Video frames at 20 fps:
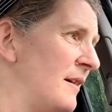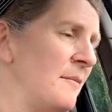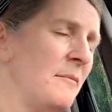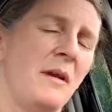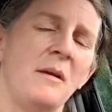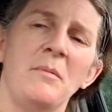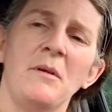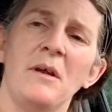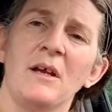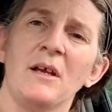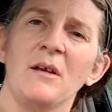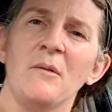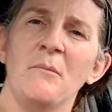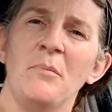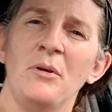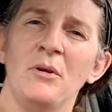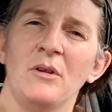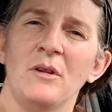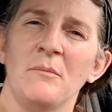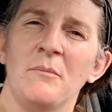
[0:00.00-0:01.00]
maybe I can
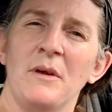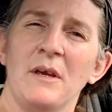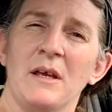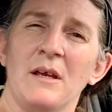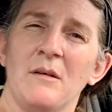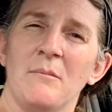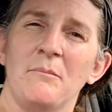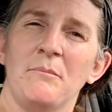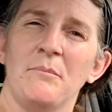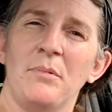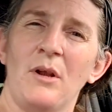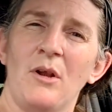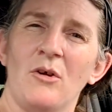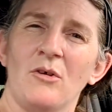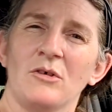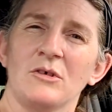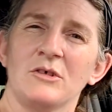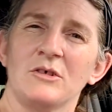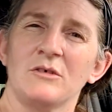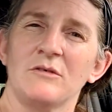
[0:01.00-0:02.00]
put the bigger
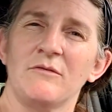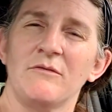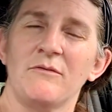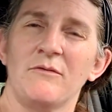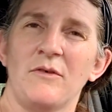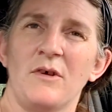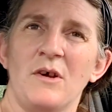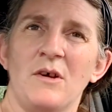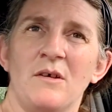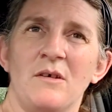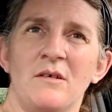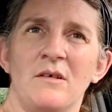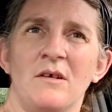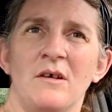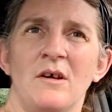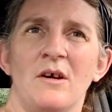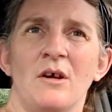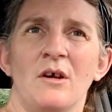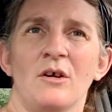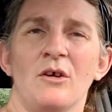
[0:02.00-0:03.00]
blocks of
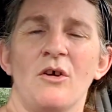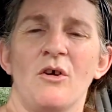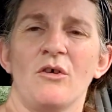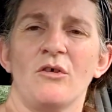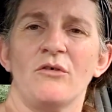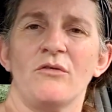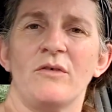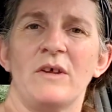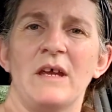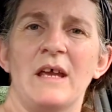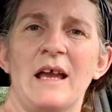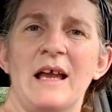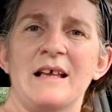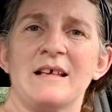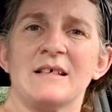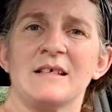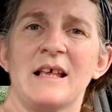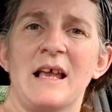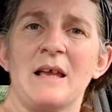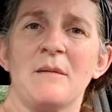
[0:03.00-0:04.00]
concrete
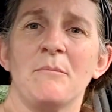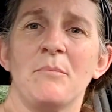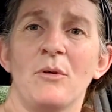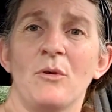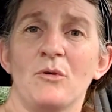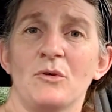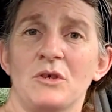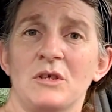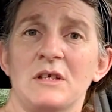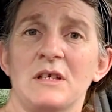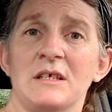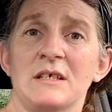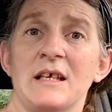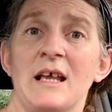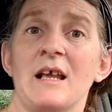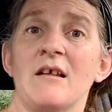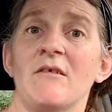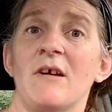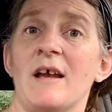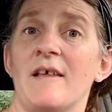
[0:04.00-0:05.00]
as a border to
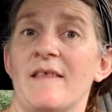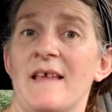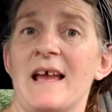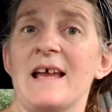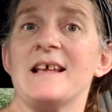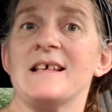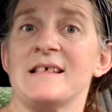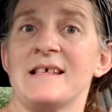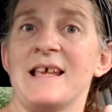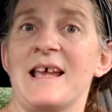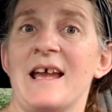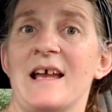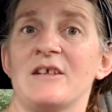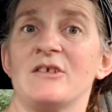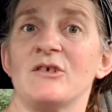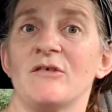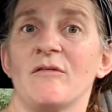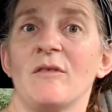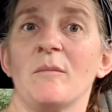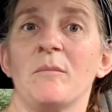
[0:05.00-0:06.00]
say, right, that is the
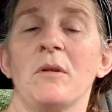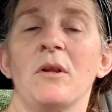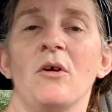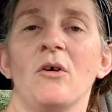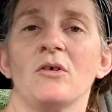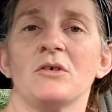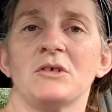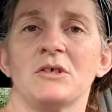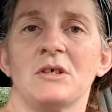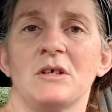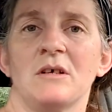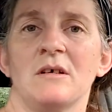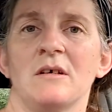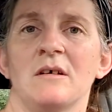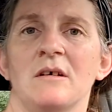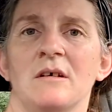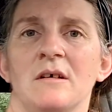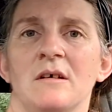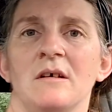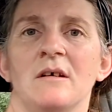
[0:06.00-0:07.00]
edge of the plot,
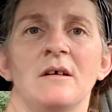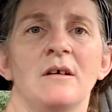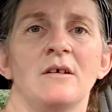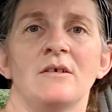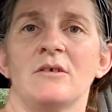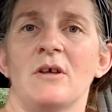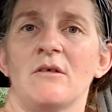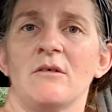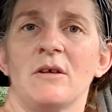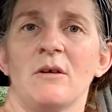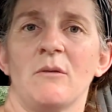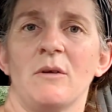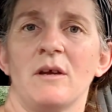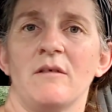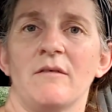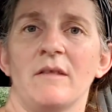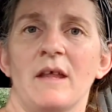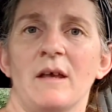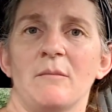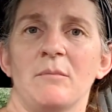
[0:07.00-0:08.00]
don't go
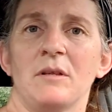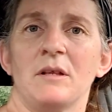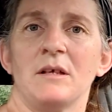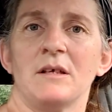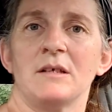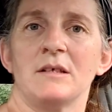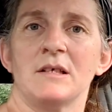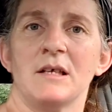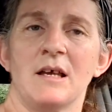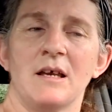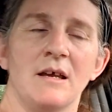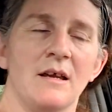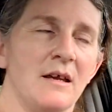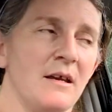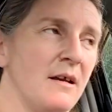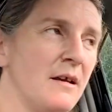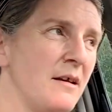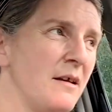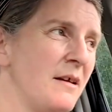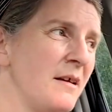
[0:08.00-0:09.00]
over that please.
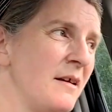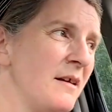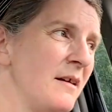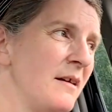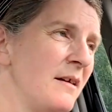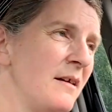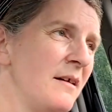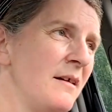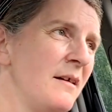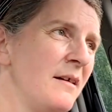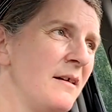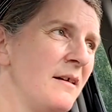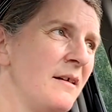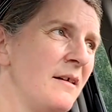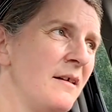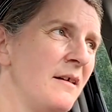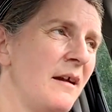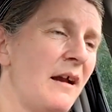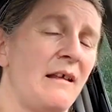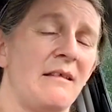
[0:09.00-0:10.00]

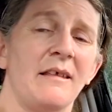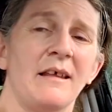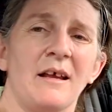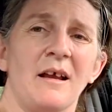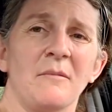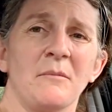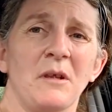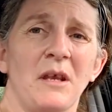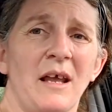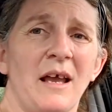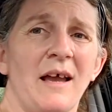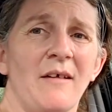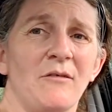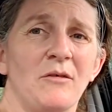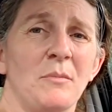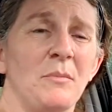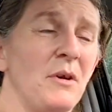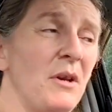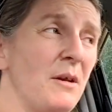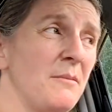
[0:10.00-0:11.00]
I think I'm going to have
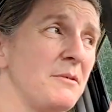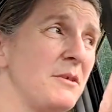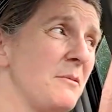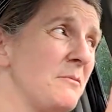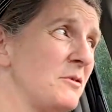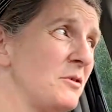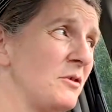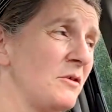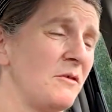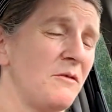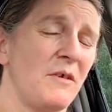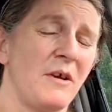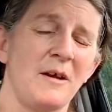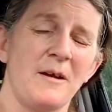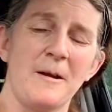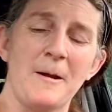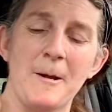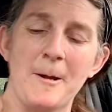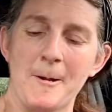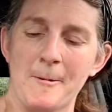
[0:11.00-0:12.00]
to put up some sort of a,